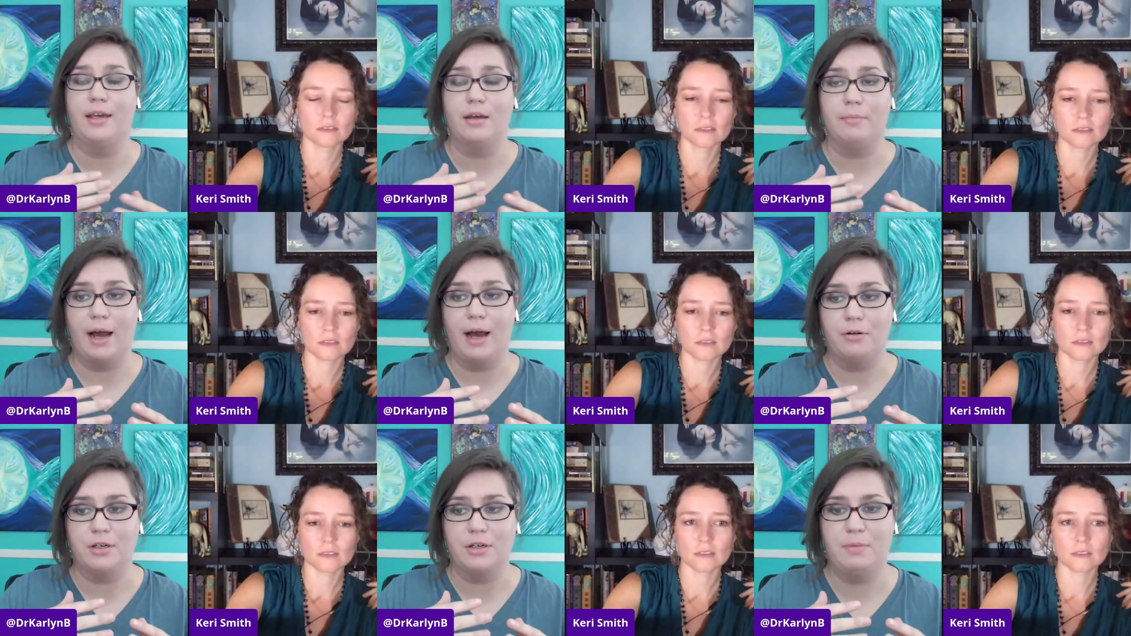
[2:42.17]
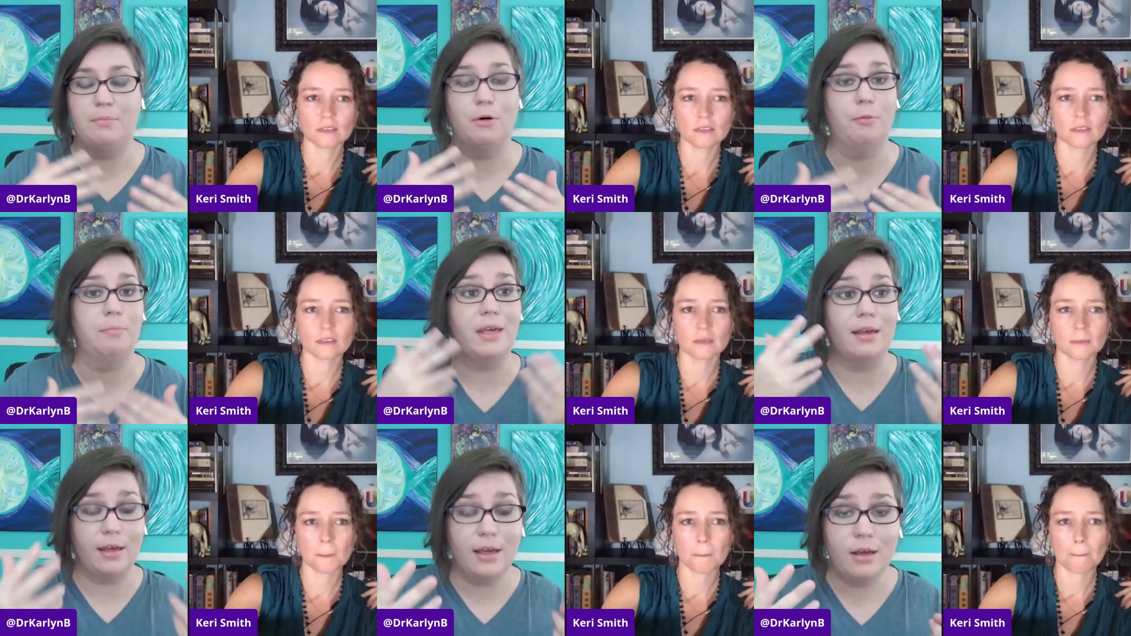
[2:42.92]
Speaker 1: about people being
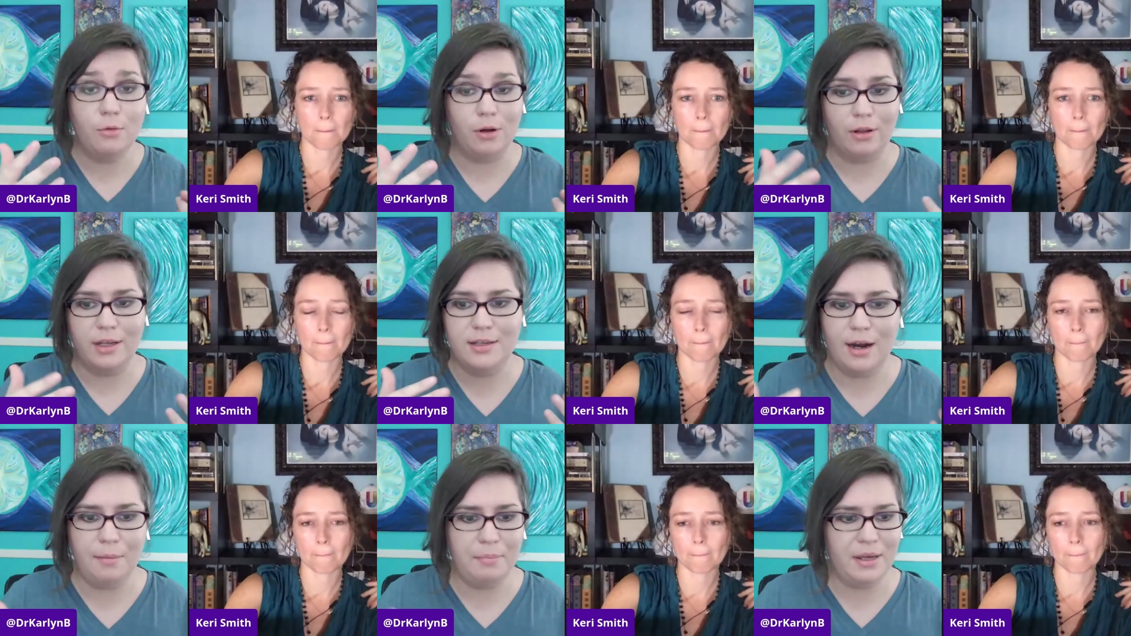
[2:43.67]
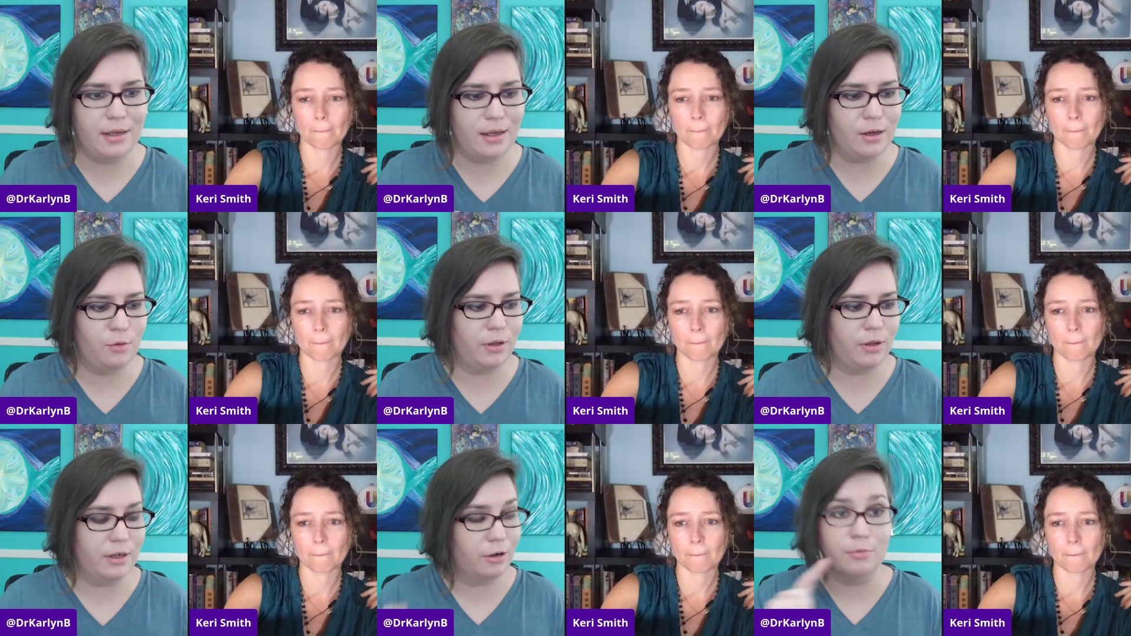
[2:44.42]
equal is not being equal in
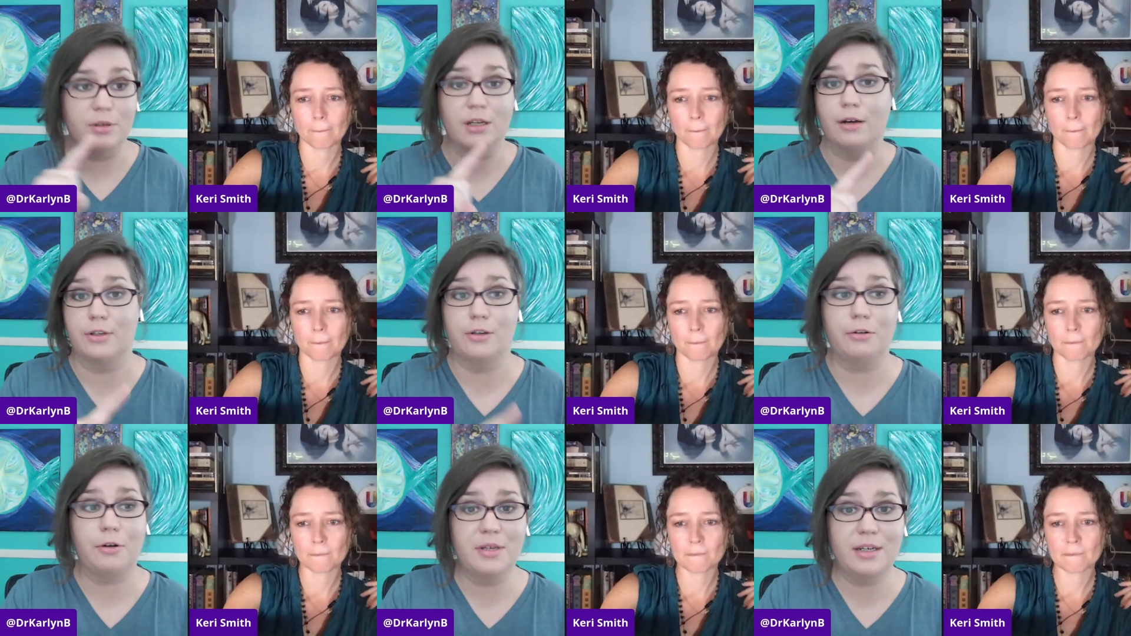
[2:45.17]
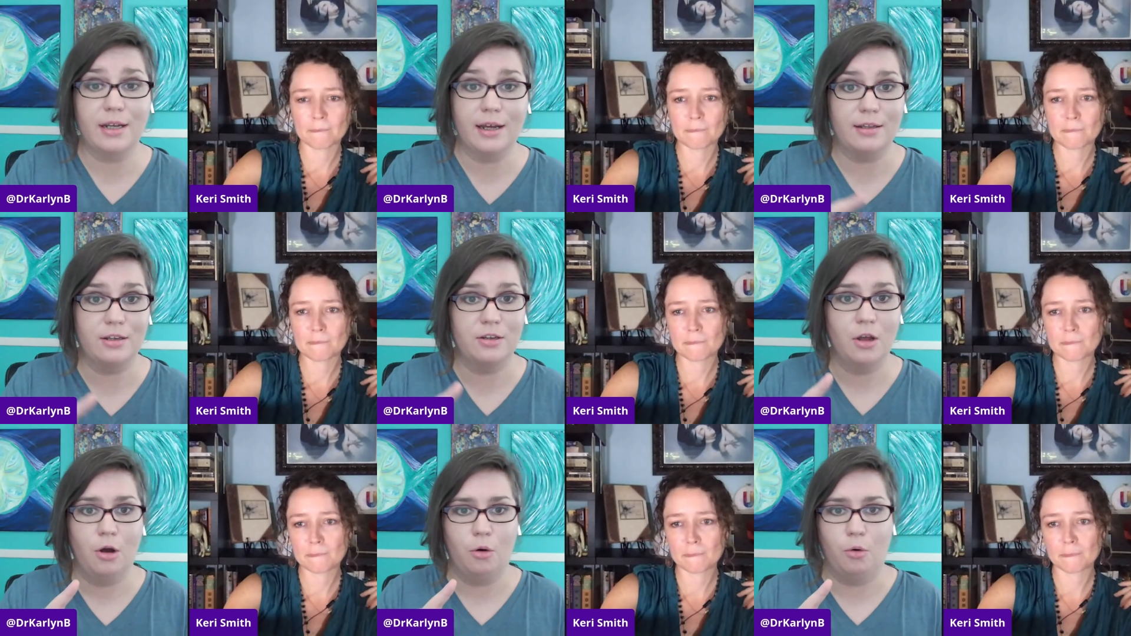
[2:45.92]
terms of circumstance
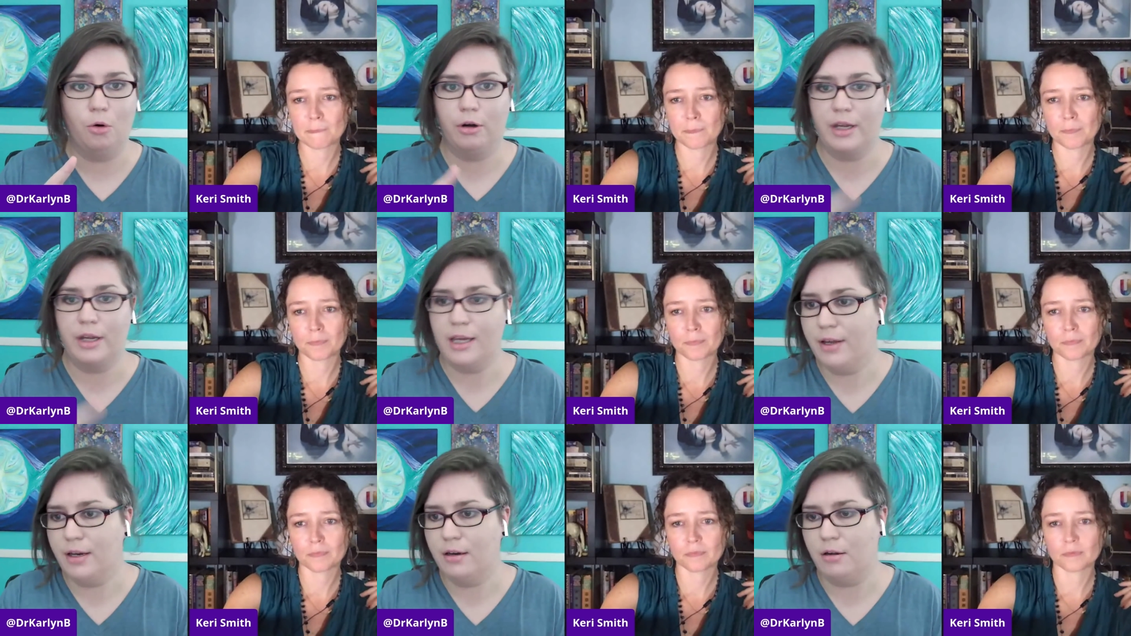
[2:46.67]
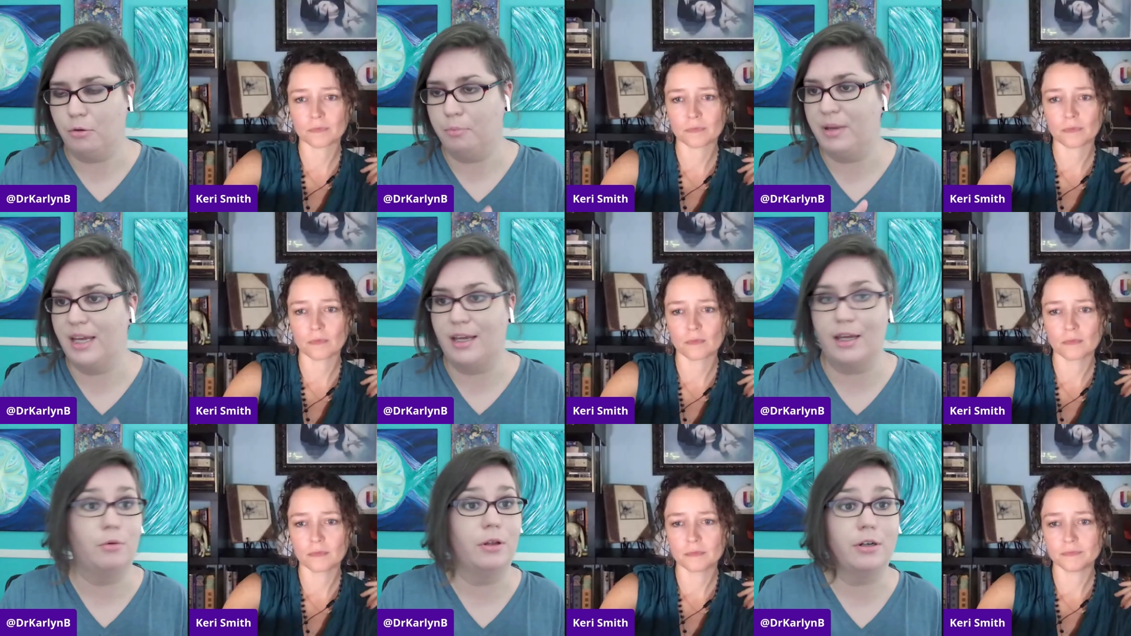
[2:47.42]
or even or being
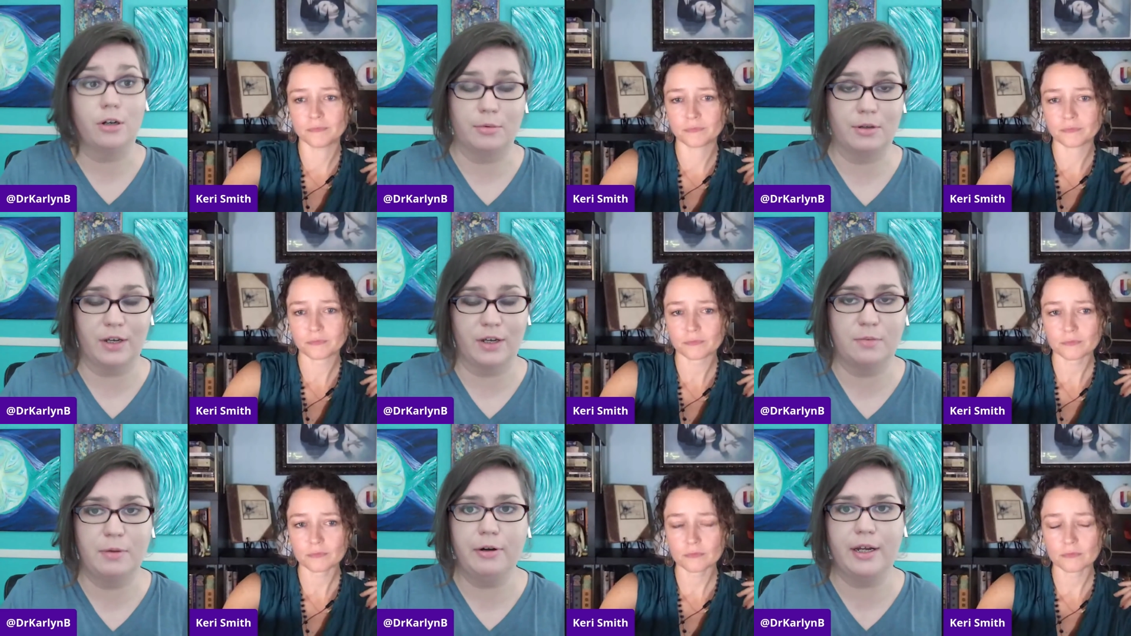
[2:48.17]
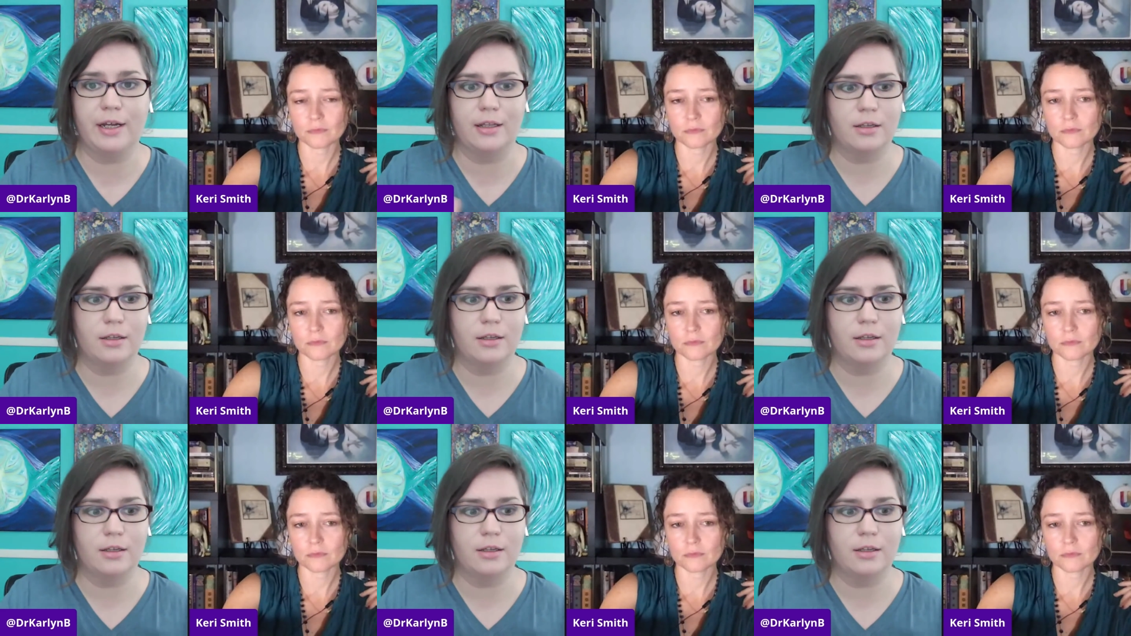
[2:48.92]
equal in terms of experience,